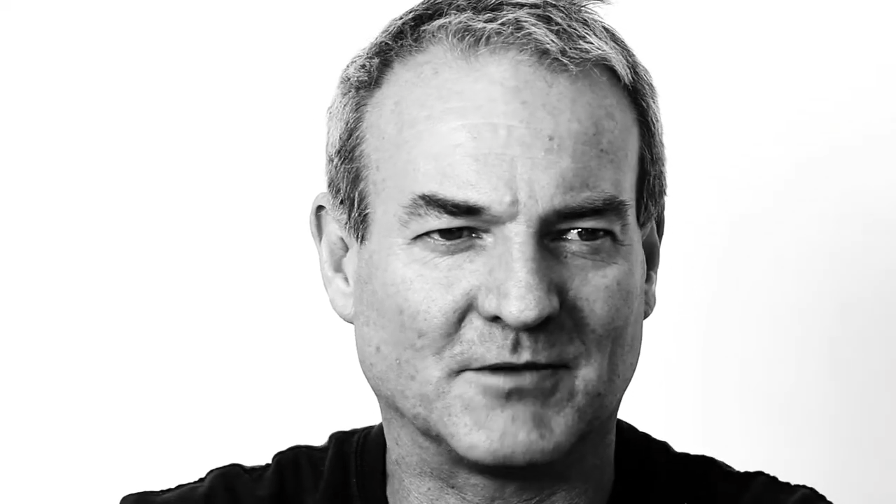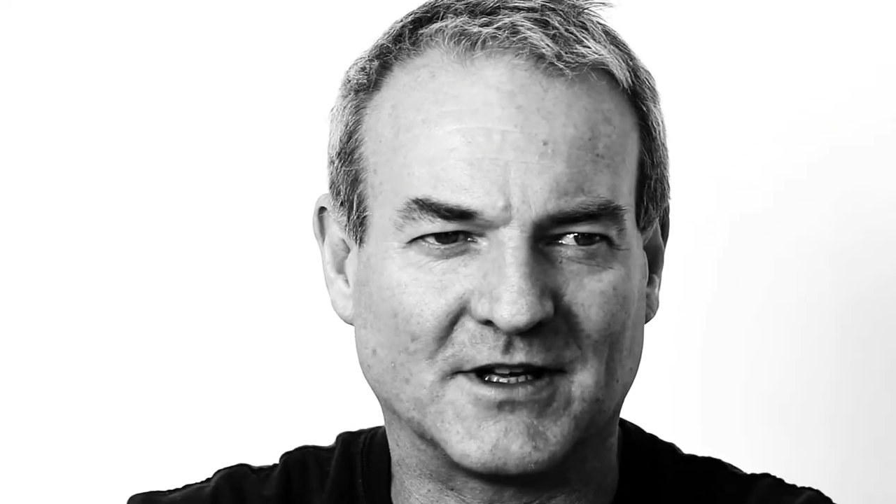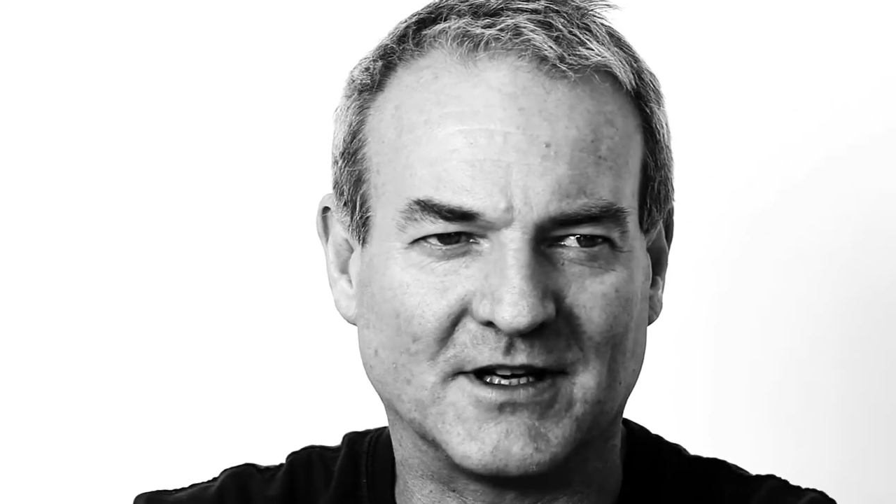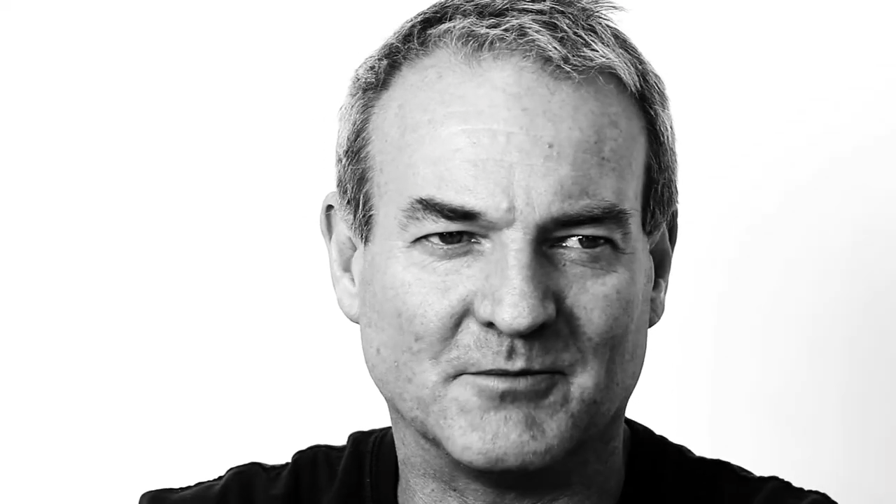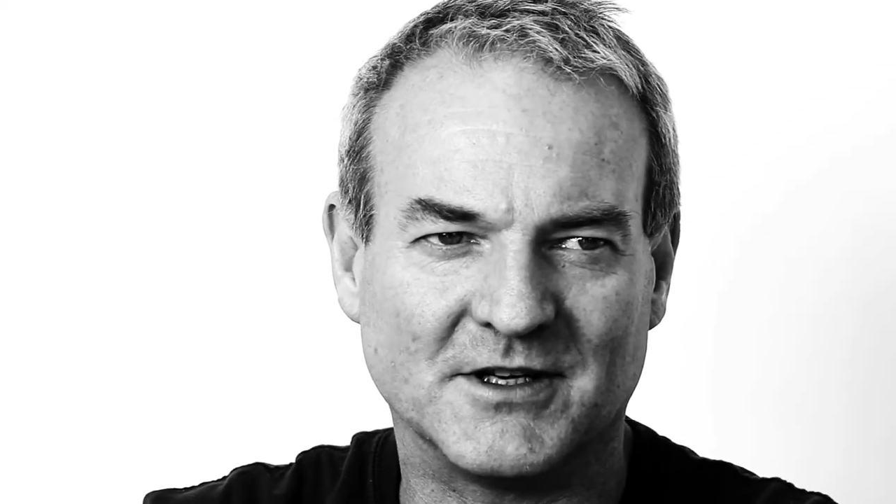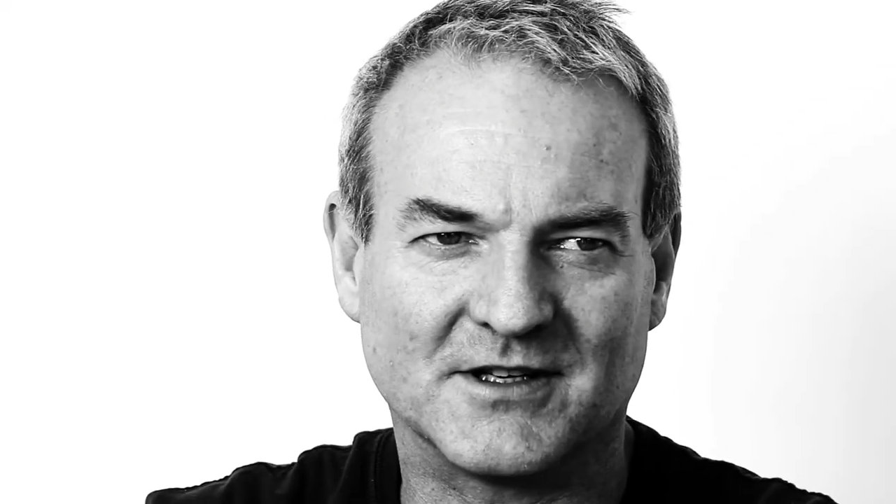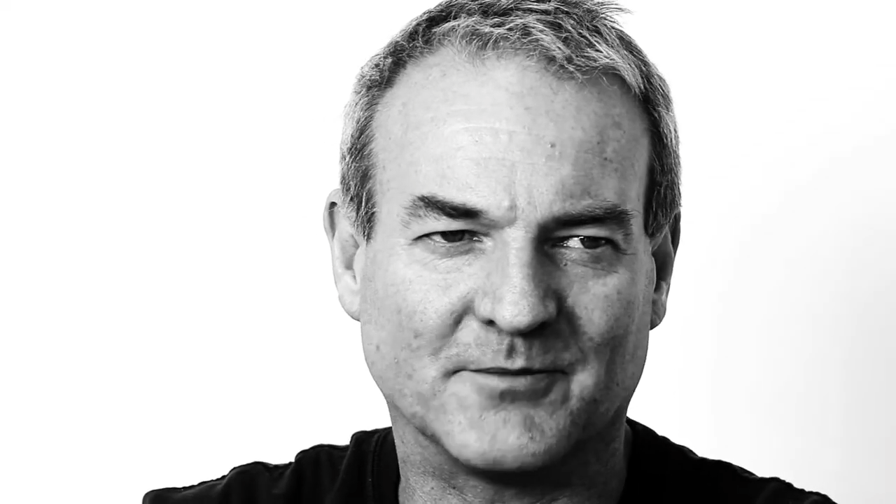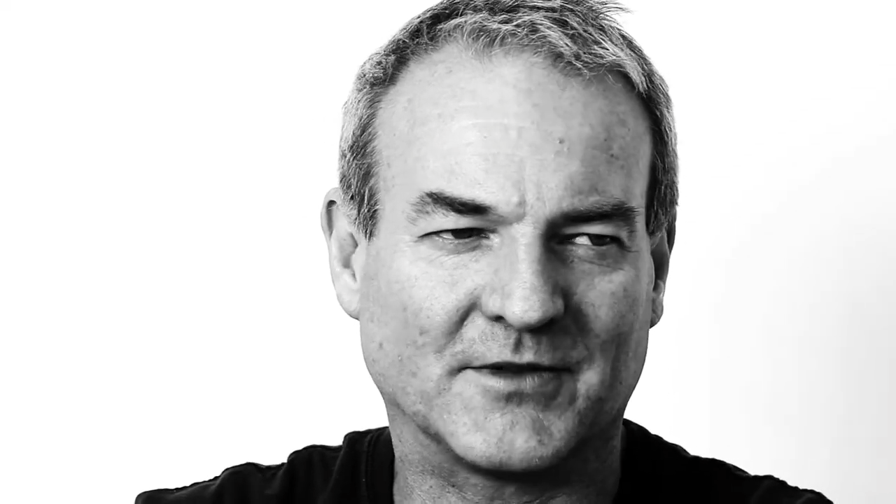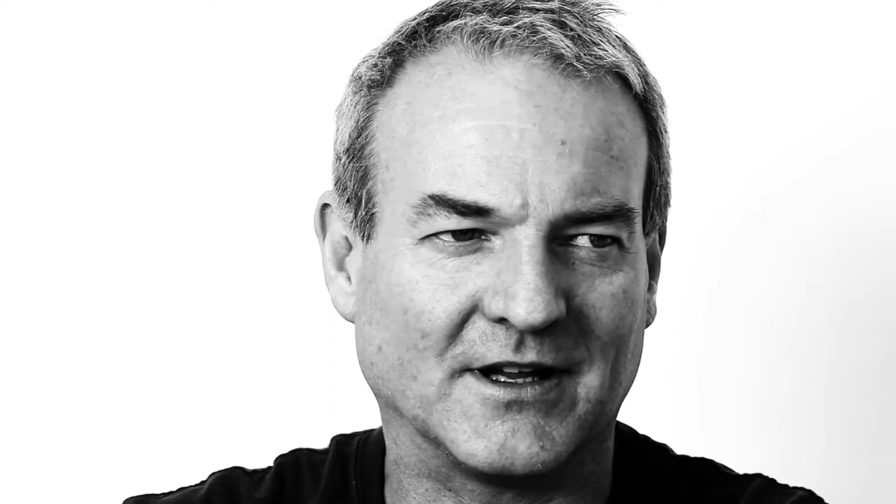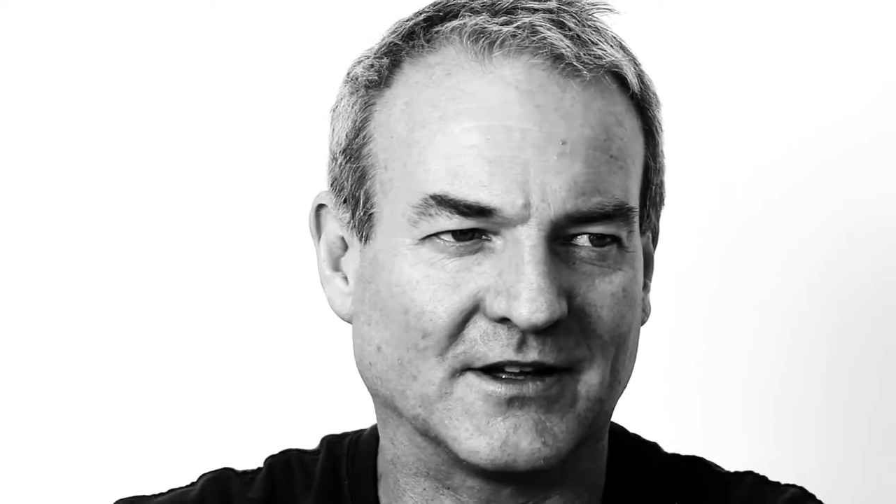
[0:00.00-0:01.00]
blood in me
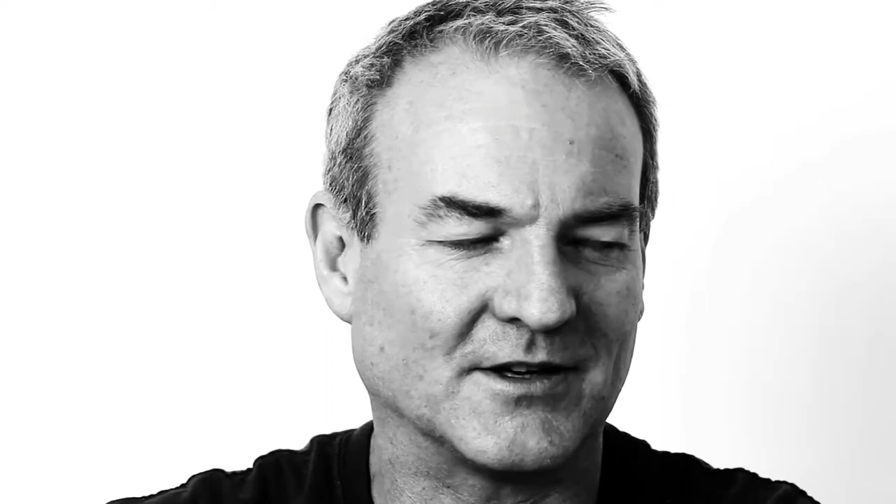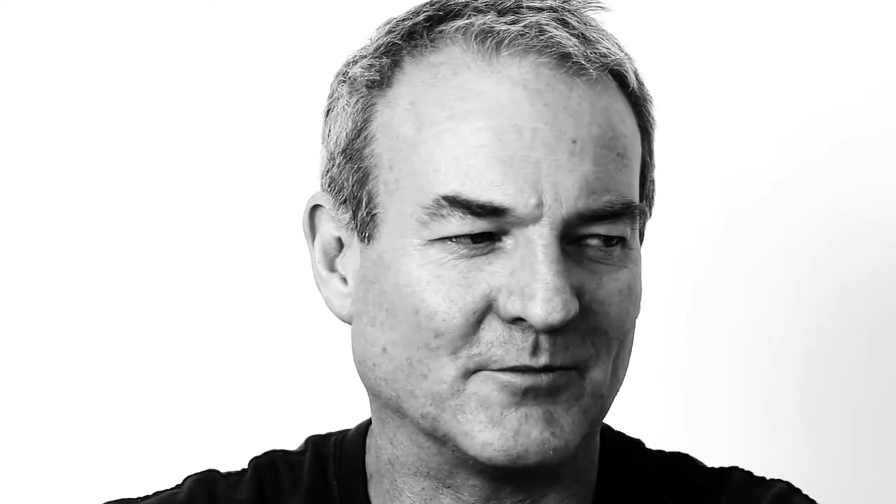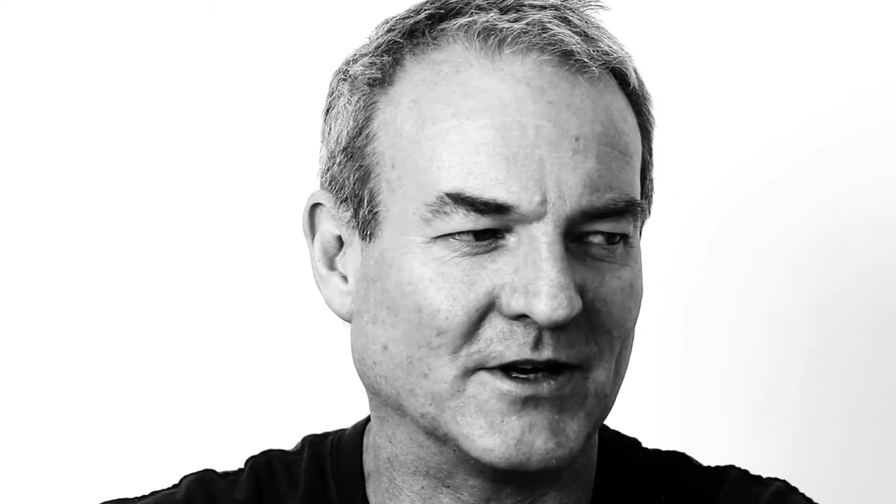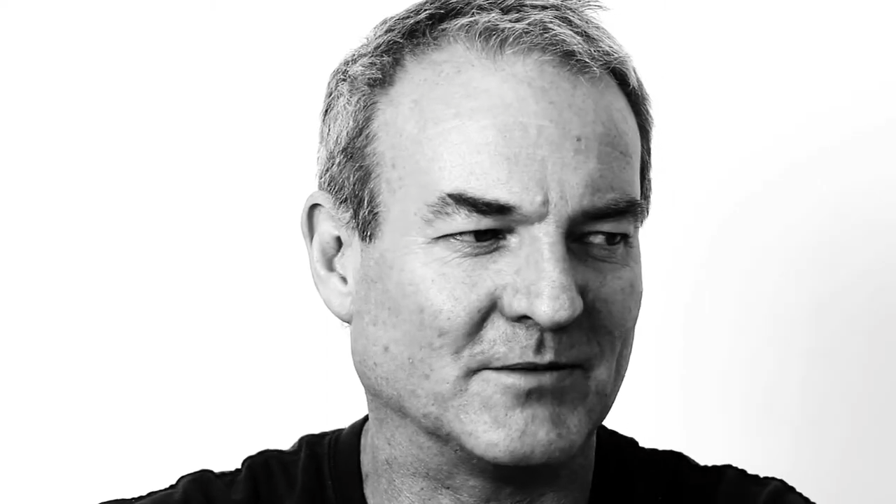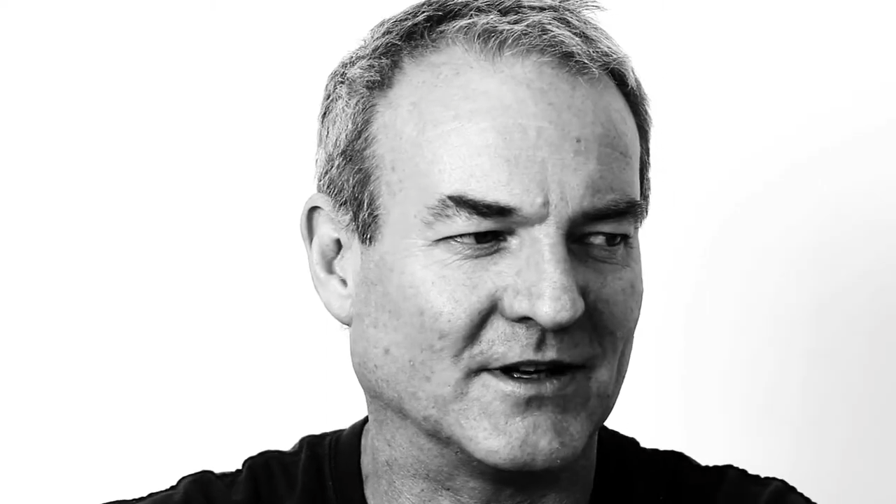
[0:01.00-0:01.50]
somewhere,